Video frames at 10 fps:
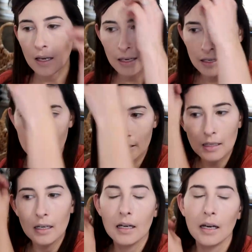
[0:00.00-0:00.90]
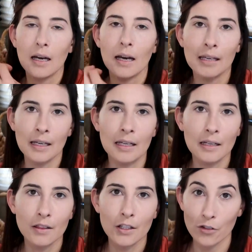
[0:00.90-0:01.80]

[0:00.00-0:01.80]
And again, the